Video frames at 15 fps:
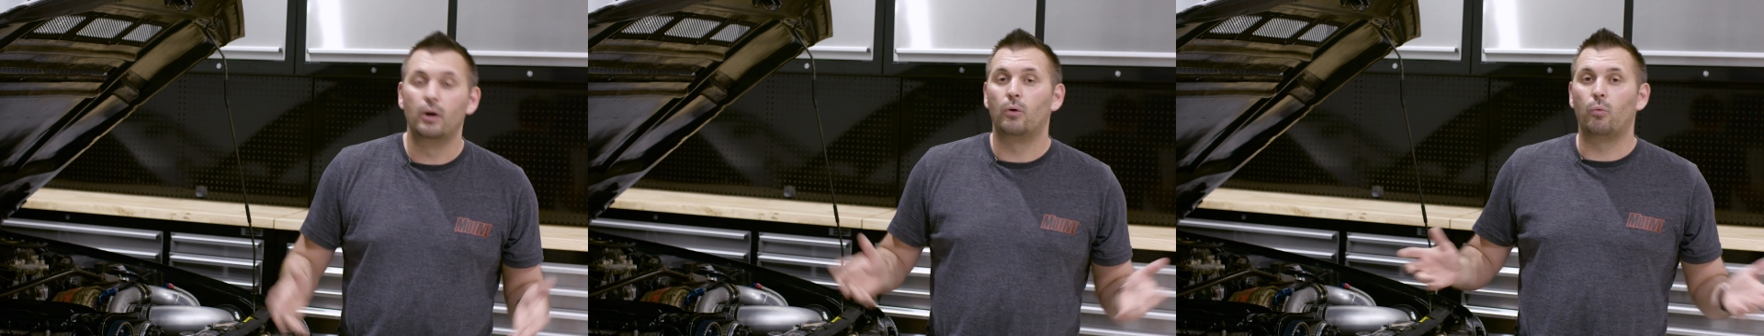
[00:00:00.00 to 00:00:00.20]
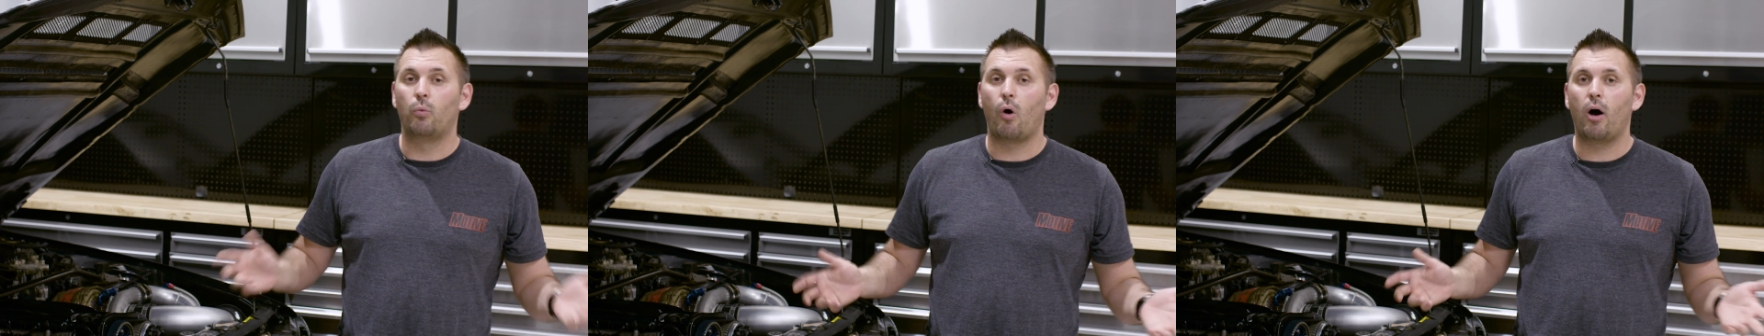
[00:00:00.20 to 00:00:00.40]

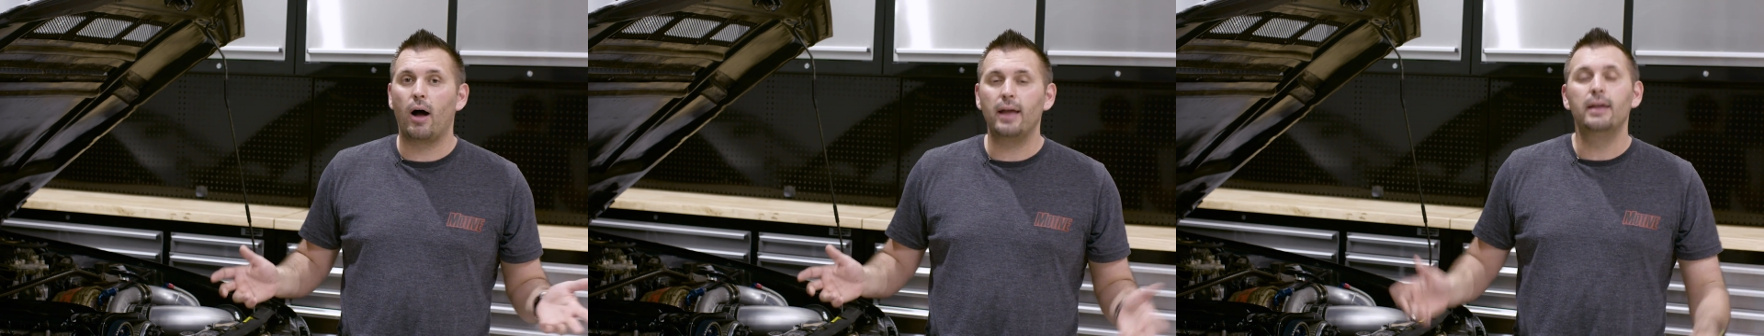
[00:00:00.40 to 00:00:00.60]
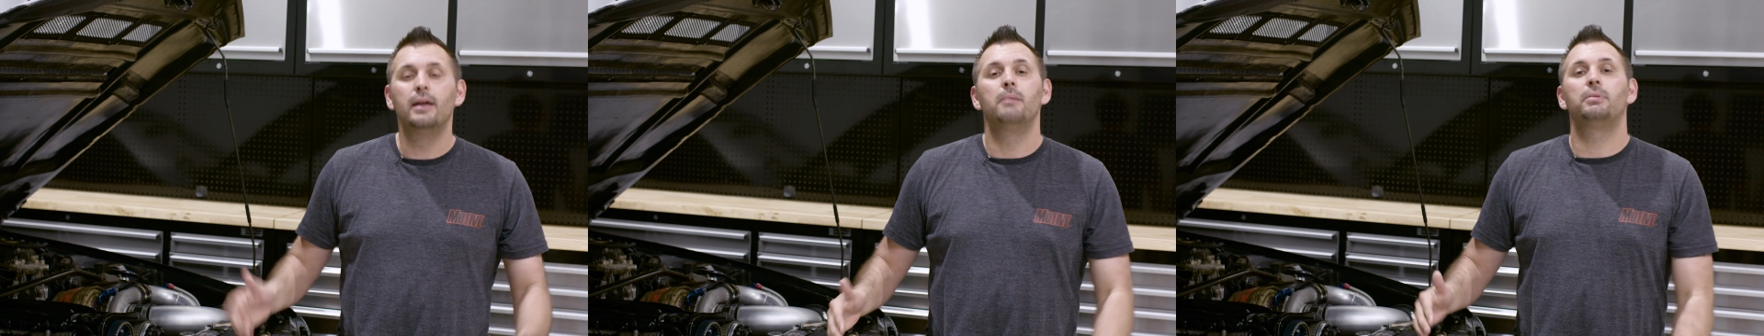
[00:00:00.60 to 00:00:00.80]

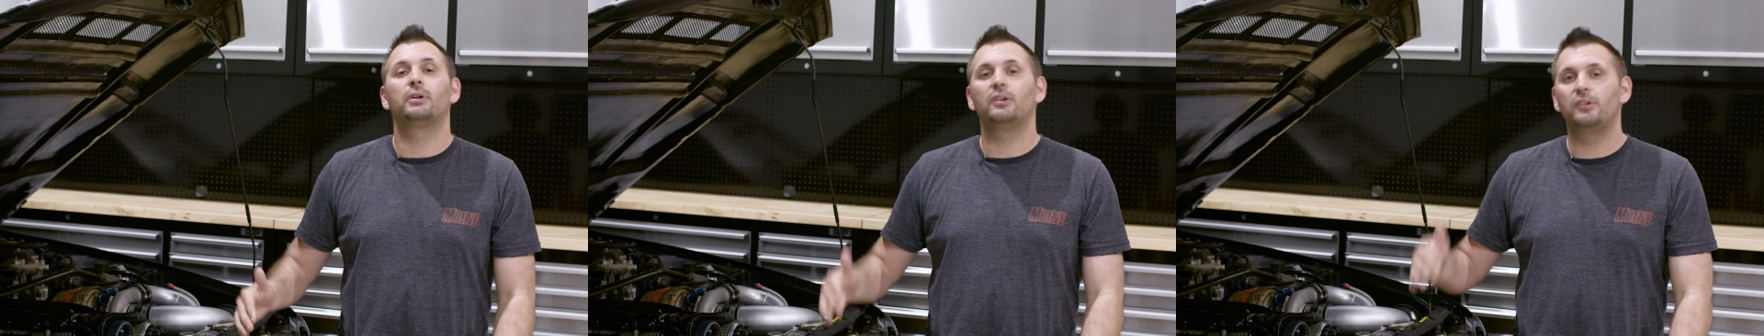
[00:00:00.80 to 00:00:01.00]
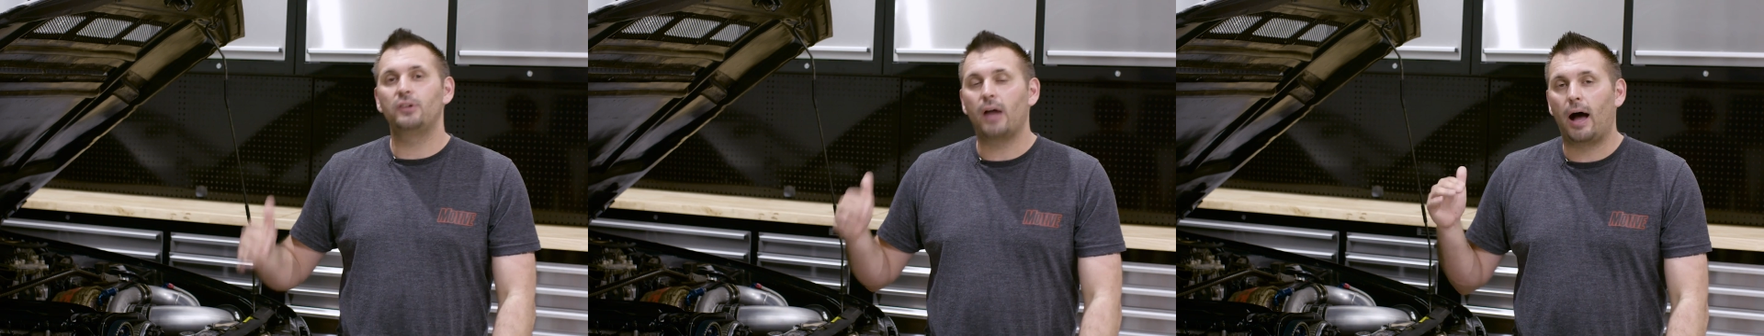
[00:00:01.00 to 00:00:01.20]
Why?
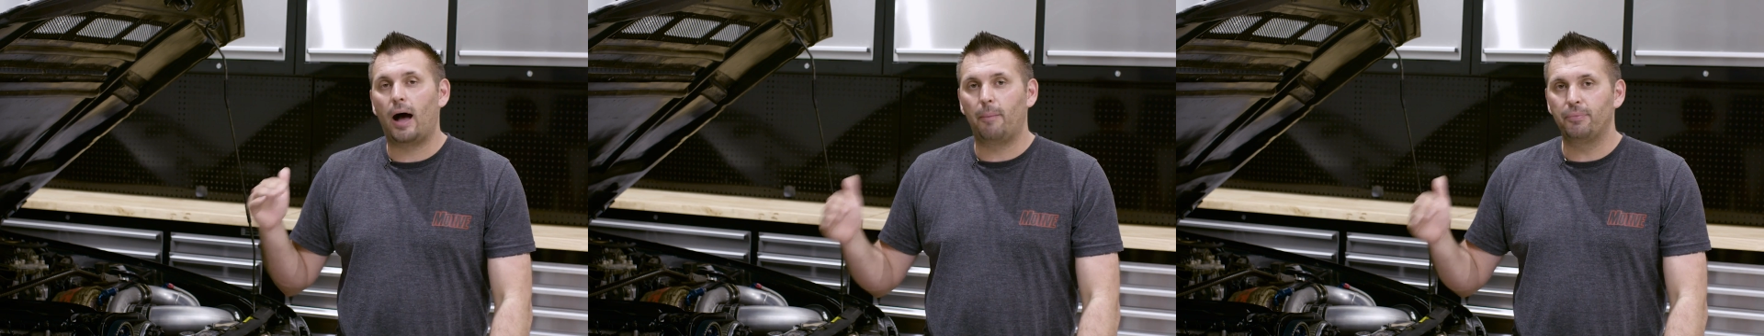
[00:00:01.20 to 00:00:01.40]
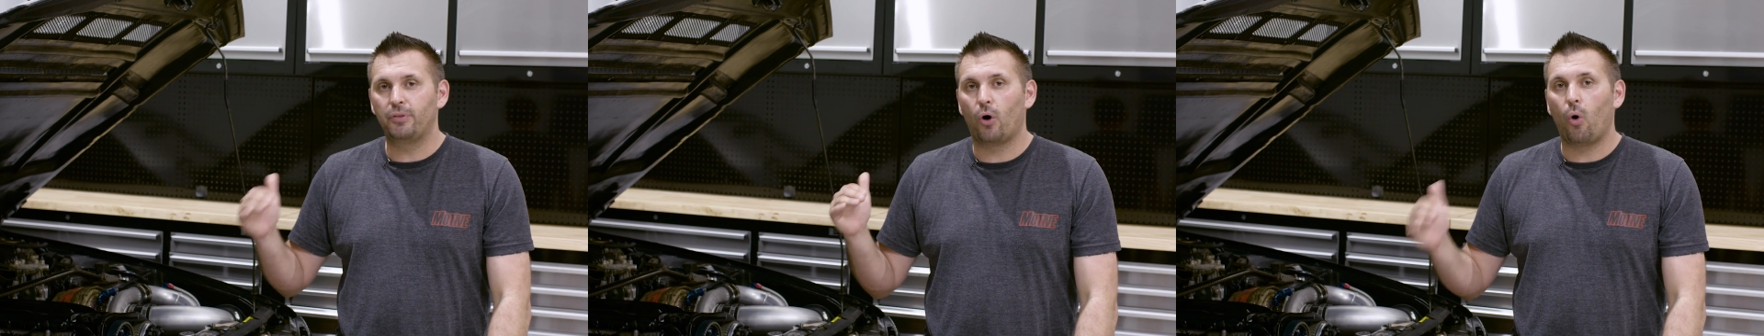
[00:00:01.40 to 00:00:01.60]
Because you
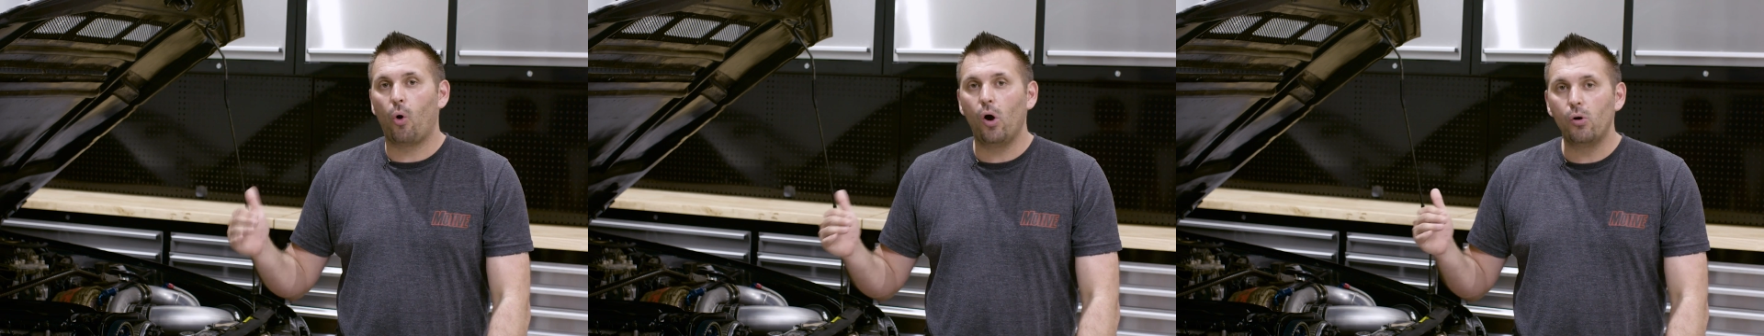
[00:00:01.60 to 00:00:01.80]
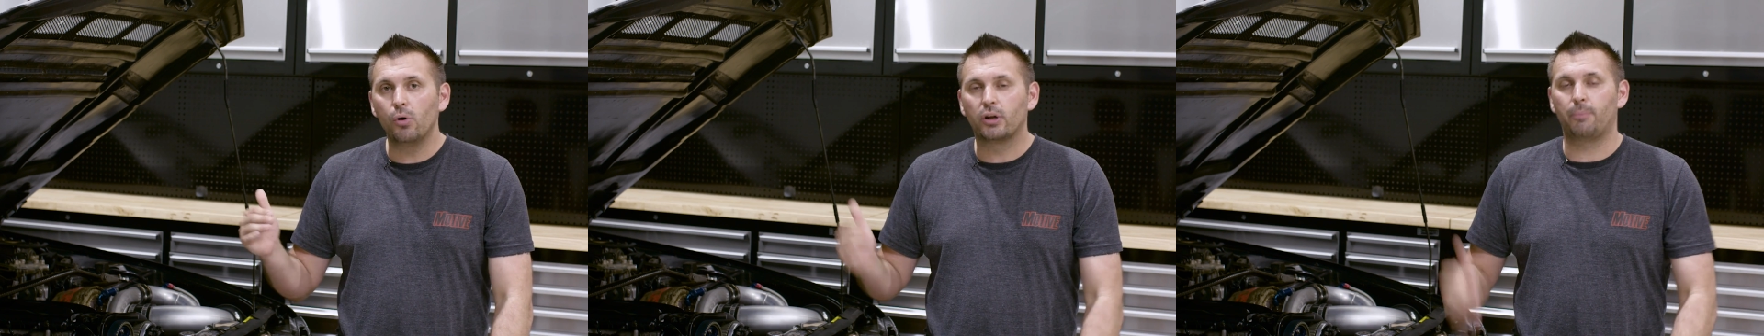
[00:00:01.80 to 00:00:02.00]
up the
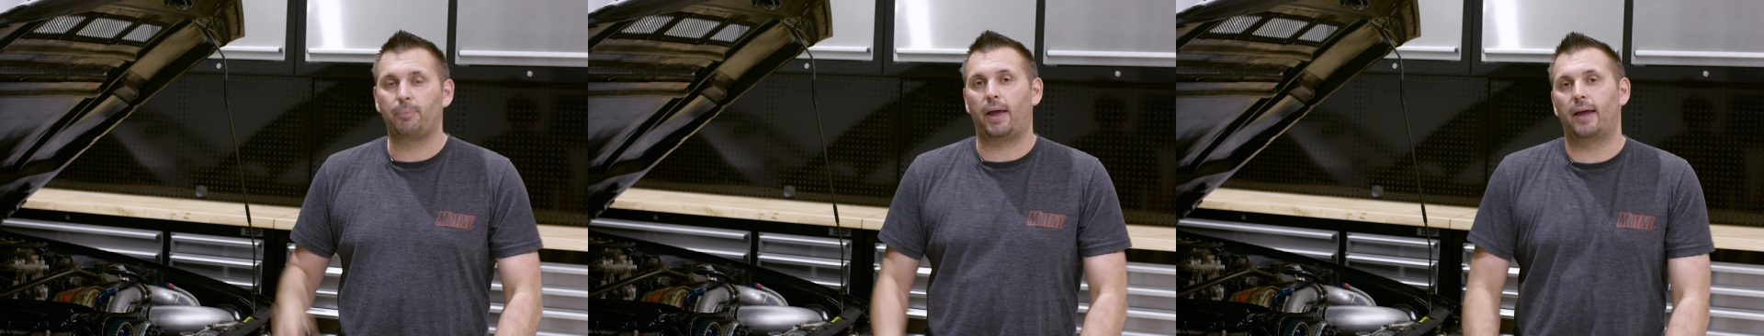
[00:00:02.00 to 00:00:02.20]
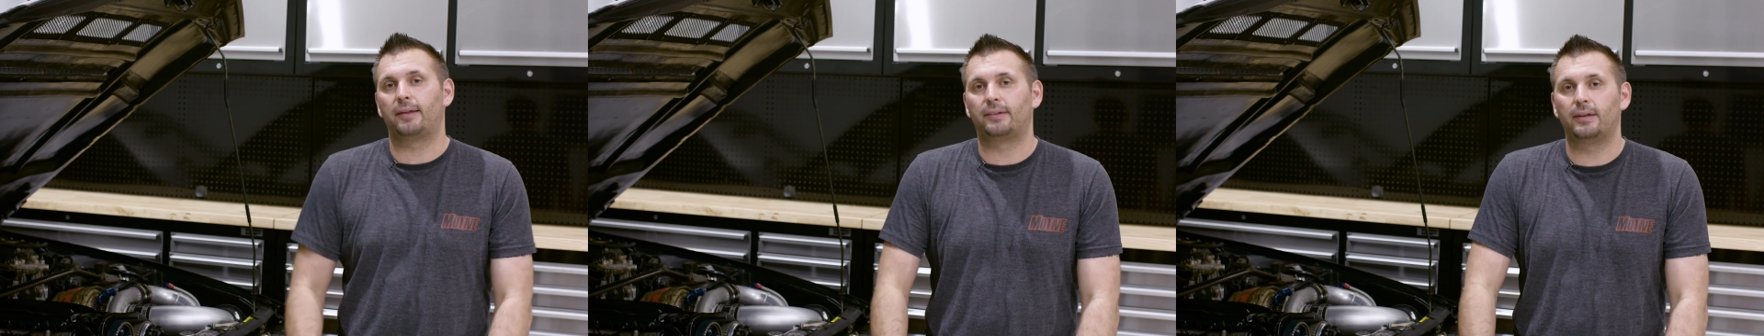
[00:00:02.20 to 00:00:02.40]
oil
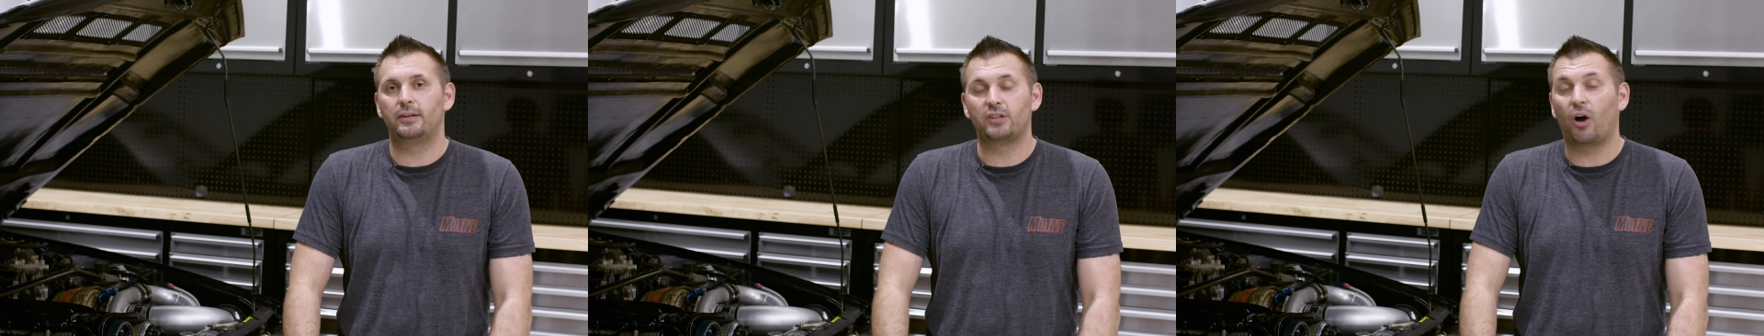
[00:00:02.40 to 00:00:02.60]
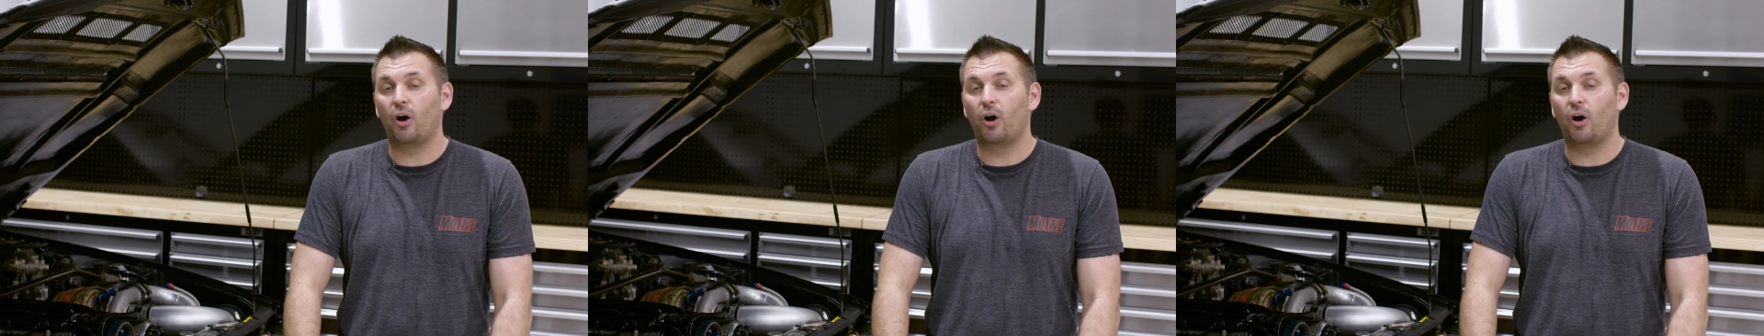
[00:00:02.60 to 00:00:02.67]
capacity to